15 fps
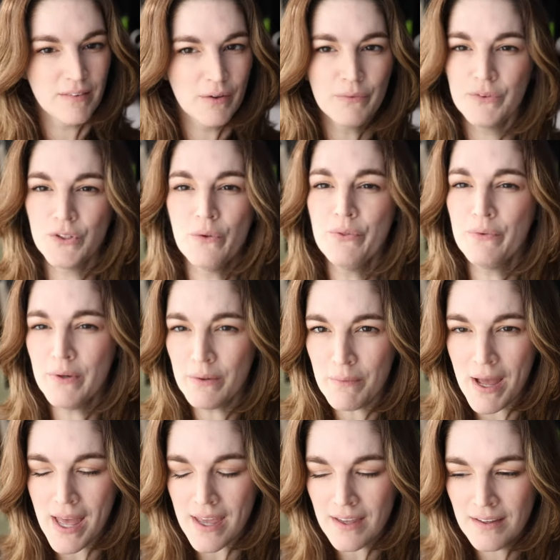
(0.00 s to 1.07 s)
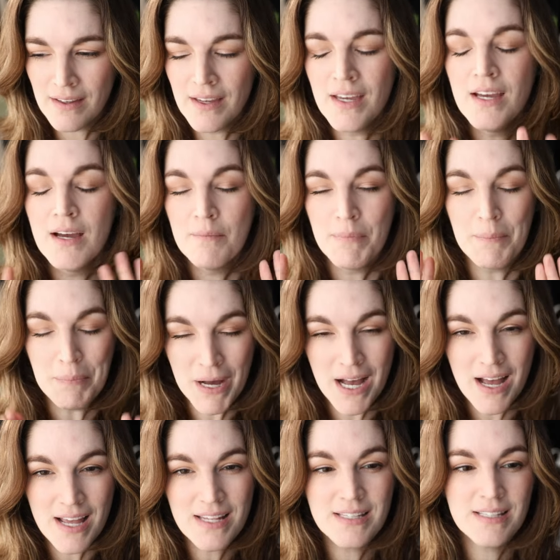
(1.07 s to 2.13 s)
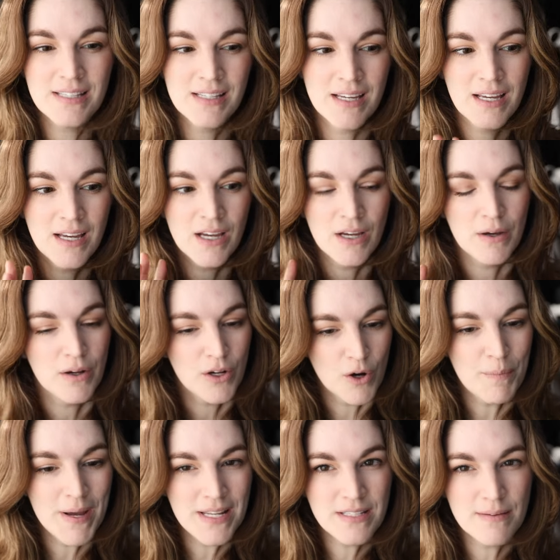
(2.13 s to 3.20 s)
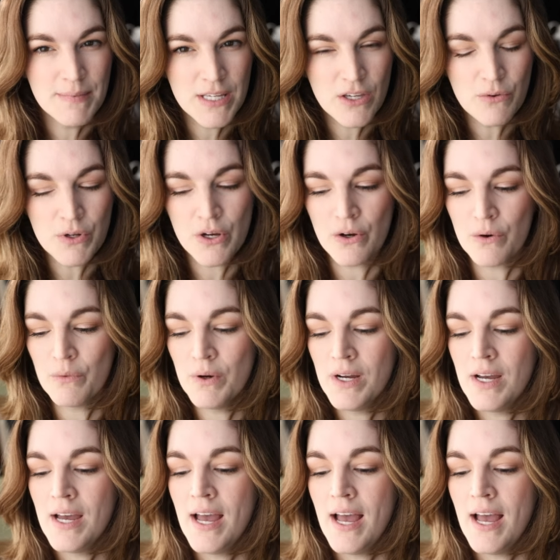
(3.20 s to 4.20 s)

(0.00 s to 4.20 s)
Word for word: No, don't throw it away, but pause, go paint something you know.